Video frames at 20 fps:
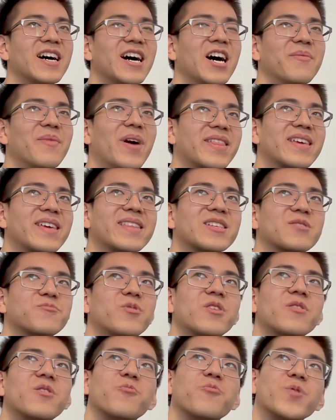I think that's
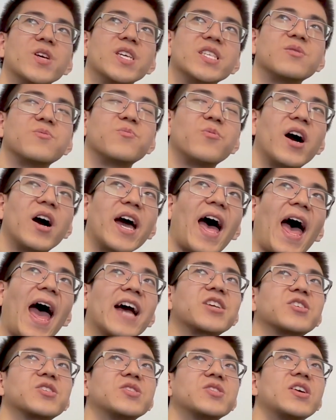one of the reasons why
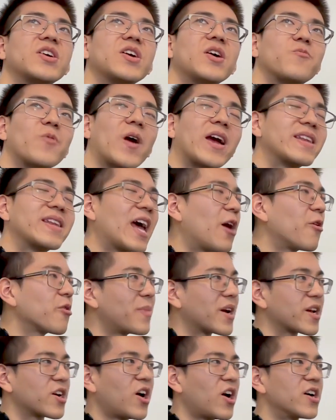actually right now
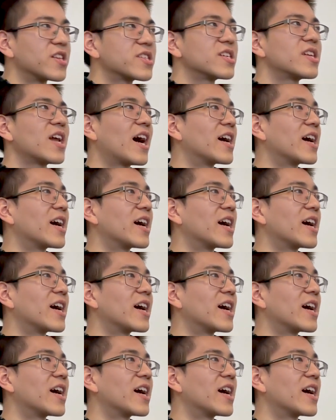with my content,